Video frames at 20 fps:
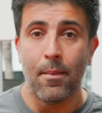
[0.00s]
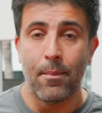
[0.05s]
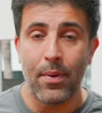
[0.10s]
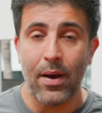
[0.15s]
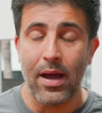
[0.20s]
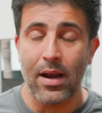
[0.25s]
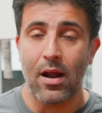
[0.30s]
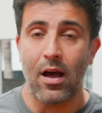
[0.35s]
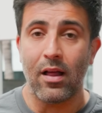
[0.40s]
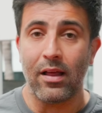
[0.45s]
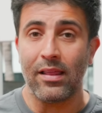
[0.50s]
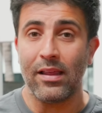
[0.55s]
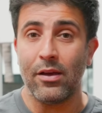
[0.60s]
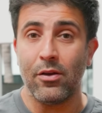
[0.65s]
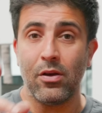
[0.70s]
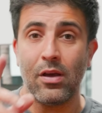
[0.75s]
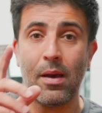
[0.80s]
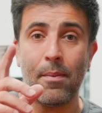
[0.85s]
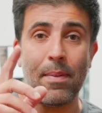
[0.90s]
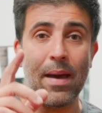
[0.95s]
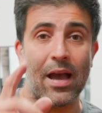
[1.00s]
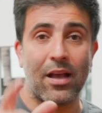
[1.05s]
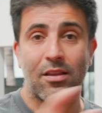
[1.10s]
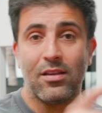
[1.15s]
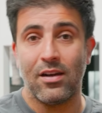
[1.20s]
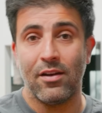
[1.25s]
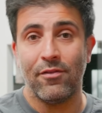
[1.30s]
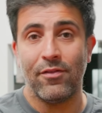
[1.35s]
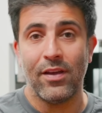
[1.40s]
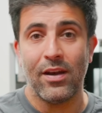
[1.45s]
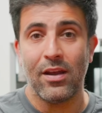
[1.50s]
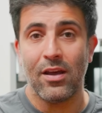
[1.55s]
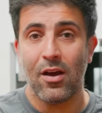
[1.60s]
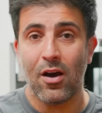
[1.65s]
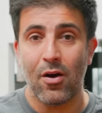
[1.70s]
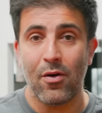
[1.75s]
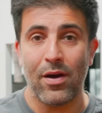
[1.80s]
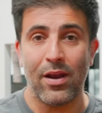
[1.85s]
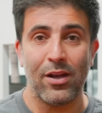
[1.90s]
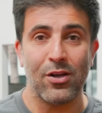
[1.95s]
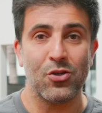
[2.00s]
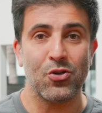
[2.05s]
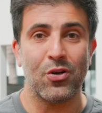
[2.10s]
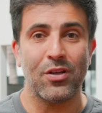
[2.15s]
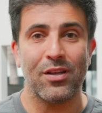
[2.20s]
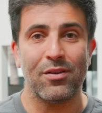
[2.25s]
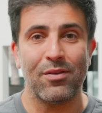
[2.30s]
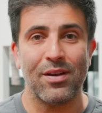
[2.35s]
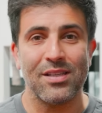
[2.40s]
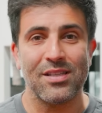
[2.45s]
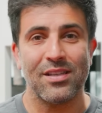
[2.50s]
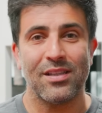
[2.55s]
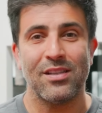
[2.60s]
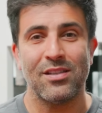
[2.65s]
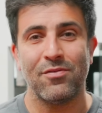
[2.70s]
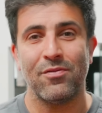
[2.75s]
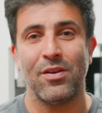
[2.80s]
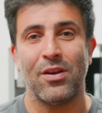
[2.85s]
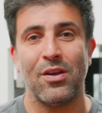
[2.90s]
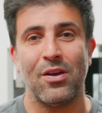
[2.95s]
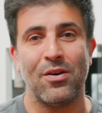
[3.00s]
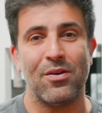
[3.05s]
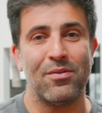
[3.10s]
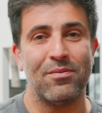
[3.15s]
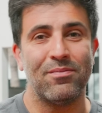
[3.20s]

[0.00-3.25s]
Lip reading: But I'll let you get back to the video and enjoy the rest of this video.